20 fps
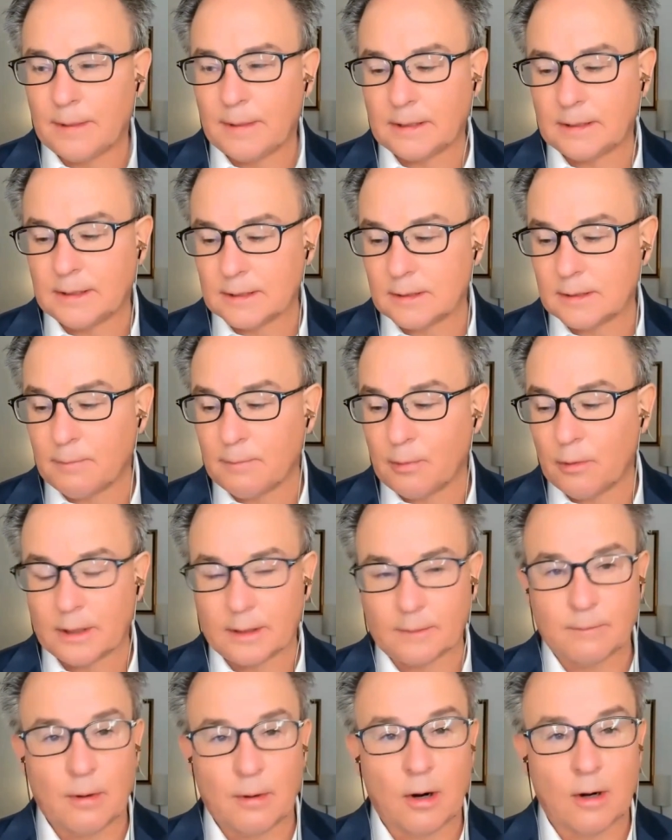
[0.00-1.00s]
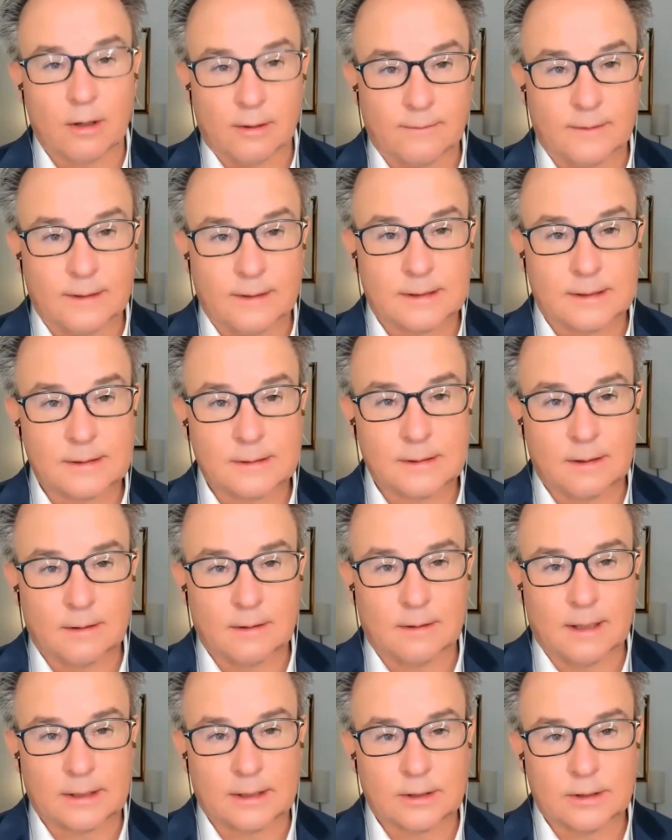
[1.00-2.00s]
big disappointing part of this
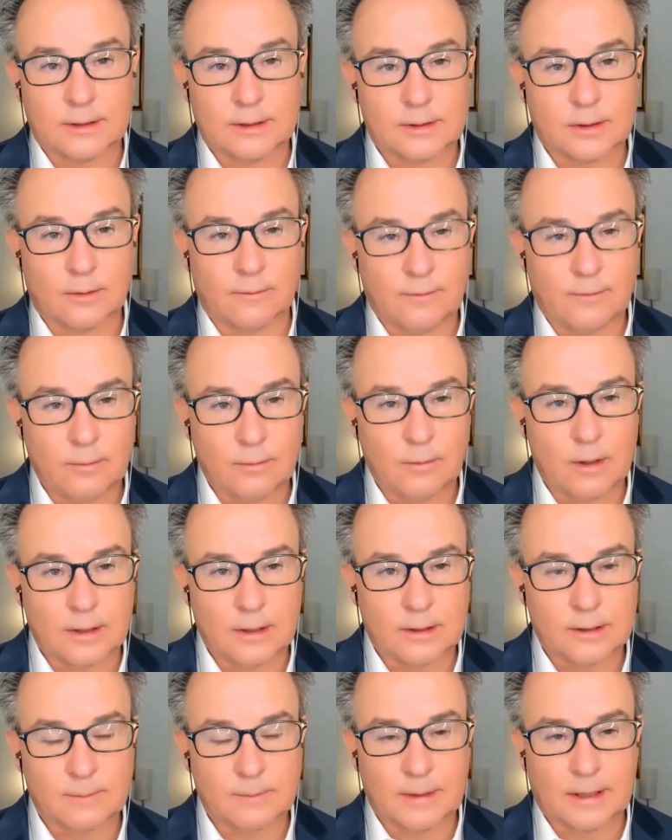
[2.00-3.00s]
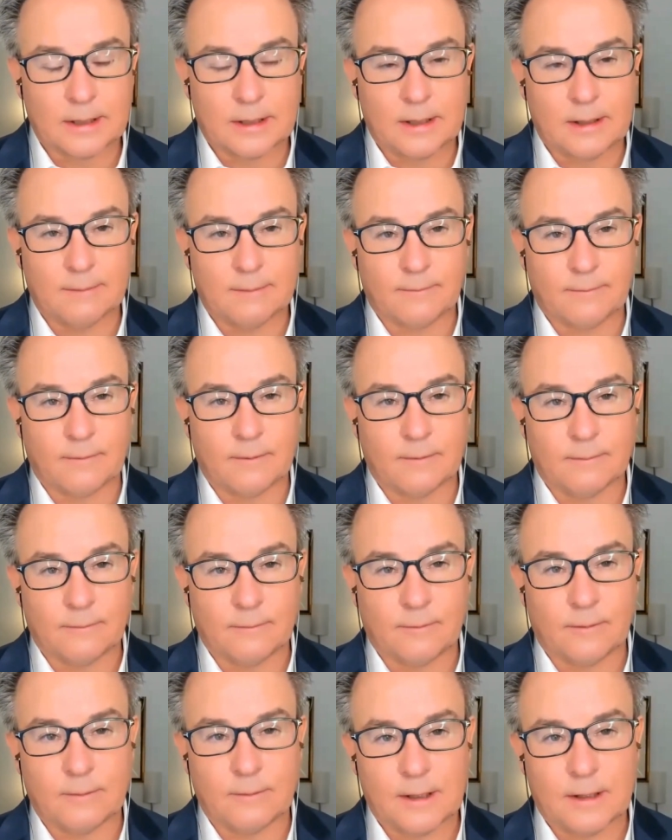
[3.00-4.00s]
election. So if you want to just pick it up
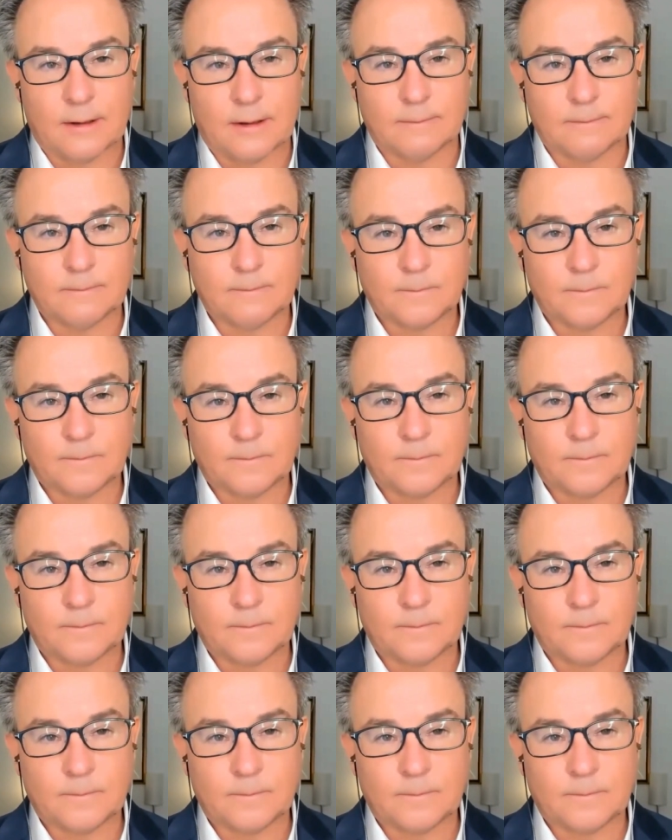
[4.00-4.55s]
from there.